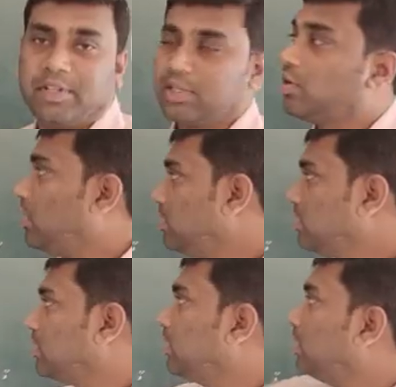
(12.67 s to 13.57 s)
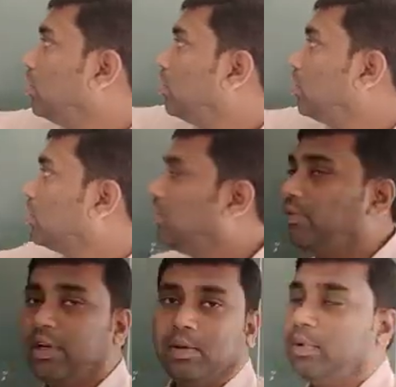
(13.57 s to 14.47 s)
fixed cost, total
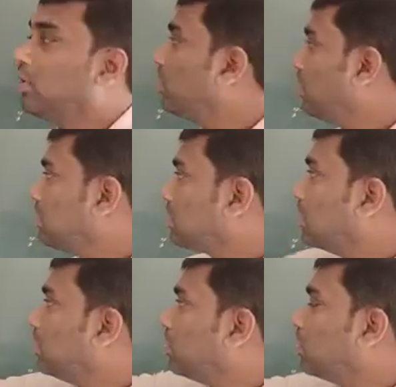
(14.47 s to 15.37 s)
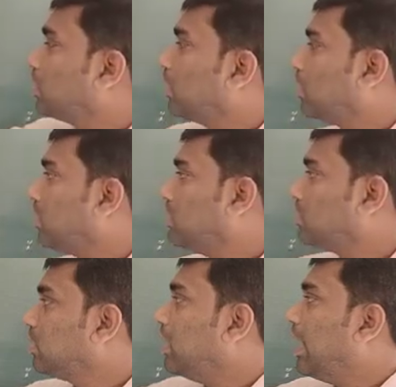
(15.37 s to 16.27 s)
variable cost, total
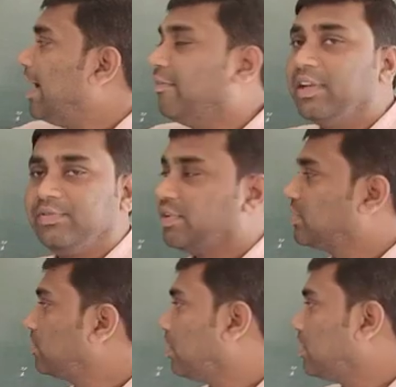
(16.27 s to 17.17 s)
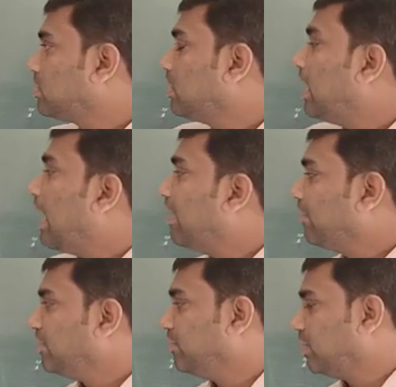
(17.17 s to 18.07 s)
cost, average fixed cost,
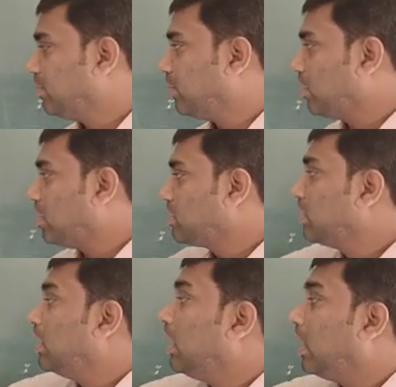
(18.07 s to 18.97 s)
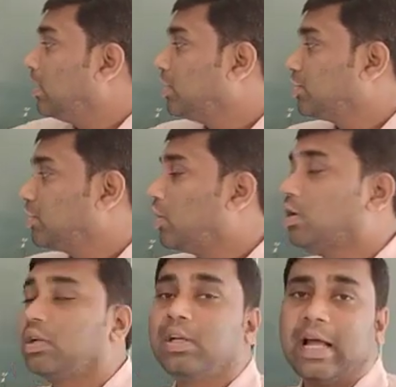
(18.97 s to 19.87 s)
average variable cost and the
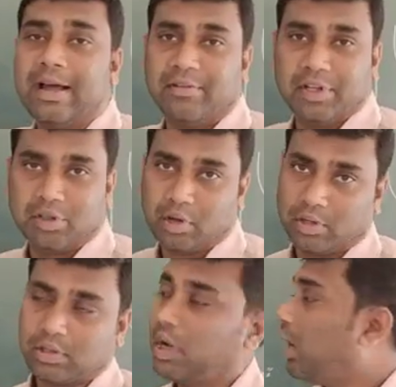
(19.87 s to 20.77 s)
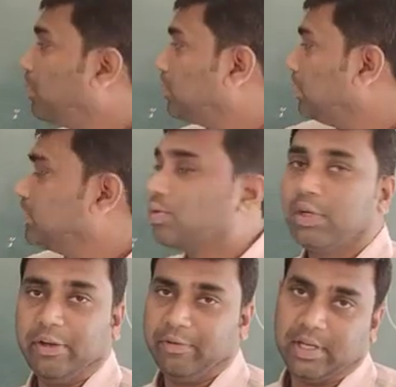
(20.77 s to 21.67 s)
short run average cost. Up to this
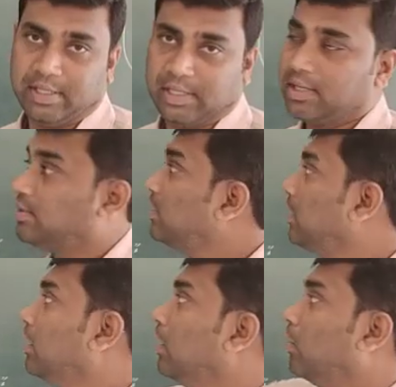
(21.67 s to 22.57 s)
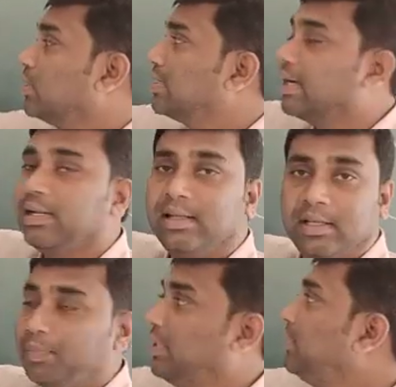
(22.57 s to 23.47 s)
only we discussed. Once again I
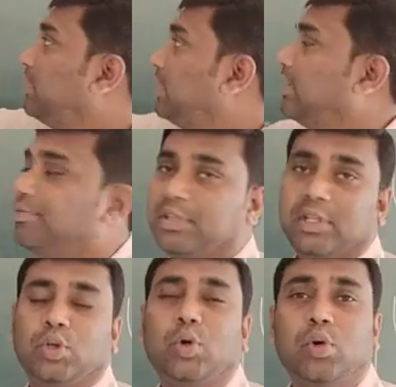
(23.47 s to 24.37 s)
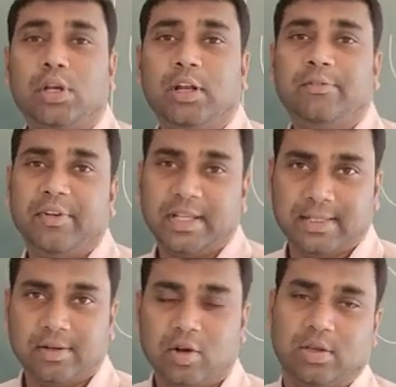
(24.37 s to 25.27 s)
repeat, TFC, total
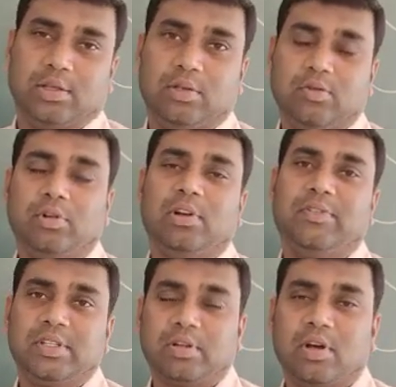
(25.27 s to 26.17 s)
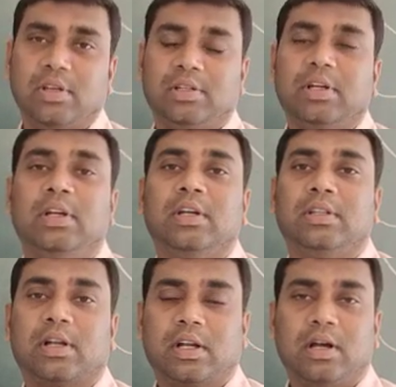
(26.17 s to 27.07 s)
fixed cost. Total fixed cost,
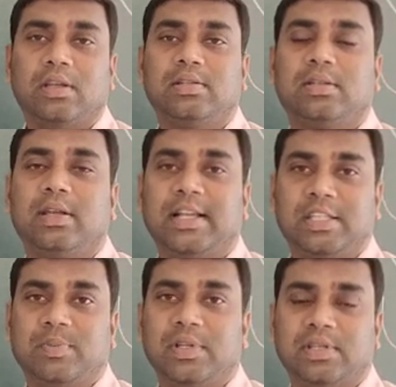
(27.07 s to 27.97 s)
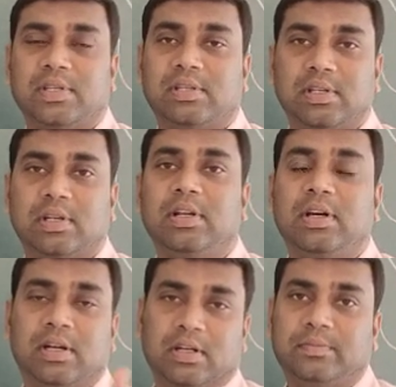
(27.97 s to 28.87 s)
the cost expenses
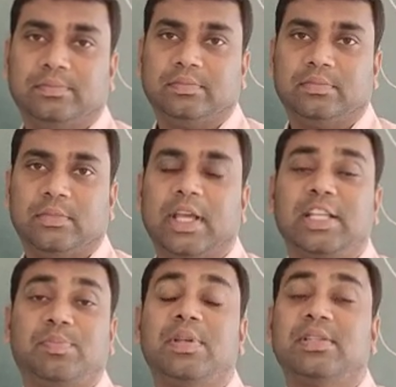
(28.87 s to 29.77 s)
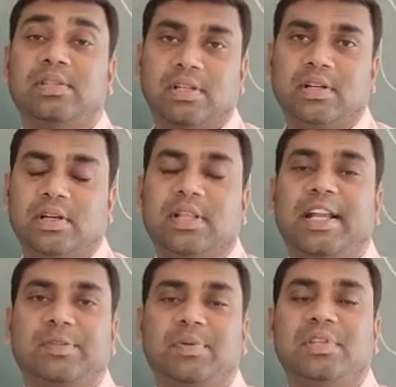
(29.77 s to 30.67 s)
incurred, the expenses
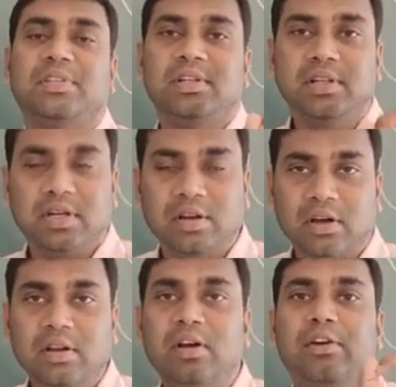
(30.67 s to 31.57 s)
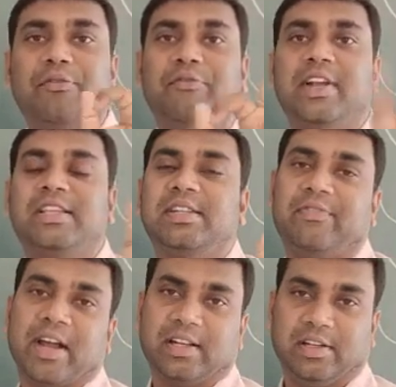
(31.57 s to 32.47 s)
incurred on fixed
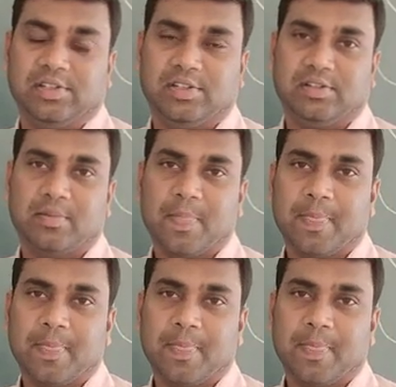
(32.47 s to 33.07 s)
factors.